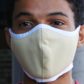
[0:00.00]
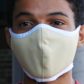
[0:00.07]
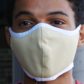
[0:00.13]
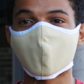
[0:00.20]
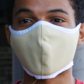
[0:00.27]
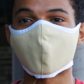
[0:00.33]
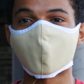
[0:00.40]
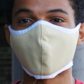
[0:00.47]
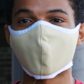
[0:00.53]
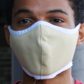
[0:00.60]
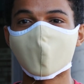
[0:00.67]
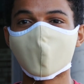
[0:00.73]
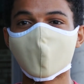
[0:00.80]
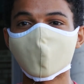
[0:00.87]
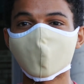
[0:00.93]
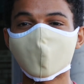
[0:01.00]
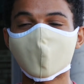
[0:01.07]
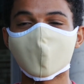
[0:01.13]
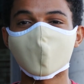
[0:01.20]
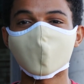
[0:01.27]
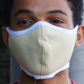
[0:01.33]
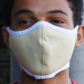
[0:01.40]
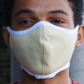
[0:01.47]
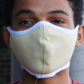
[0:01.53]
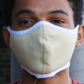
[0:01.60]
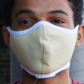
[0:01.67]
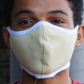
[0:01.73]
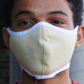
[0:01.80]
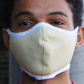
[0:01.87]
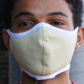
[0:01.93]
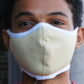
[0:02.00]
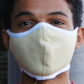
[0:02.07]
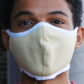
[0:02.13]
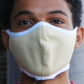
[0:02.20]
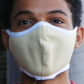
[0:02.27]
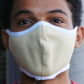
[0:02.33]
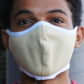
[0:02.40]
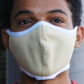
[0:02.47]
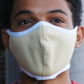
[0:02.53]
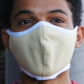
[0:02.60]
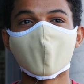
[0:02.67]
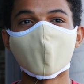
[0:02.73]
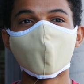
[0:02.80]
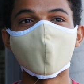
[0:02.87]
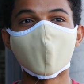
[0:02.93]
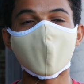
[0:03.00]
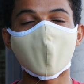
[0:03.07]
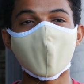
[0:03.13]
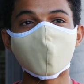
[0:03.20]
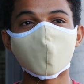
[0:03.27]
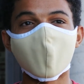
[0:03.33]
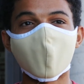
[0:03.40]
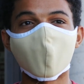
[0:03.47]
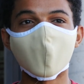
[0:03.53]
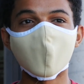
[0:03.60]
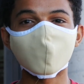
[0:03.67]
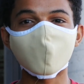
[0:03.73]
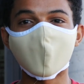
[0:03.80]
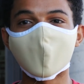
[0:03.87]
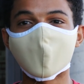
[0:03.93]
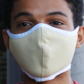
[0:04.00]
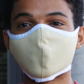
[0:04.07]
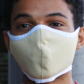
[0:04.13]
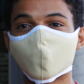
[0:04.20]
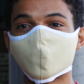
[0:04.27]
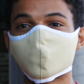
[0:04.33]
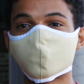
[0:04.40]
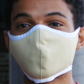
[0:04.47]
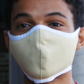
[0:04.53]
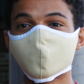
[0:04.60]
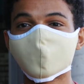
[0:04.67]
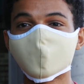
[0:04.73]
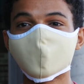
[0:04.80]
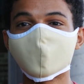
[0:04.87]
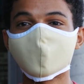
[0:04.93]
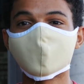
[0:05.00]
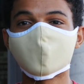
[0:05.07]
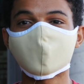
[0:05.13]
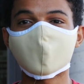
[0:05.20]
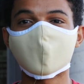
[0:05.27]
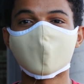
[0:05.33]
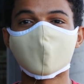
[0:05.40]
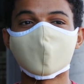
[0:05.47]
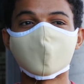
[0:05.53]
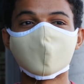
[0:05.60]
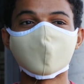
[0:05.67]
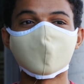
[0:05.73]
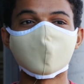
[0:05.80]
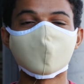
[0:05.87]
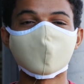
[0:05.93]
I don't go in a lot because when I'm at home, I like to watch movies, and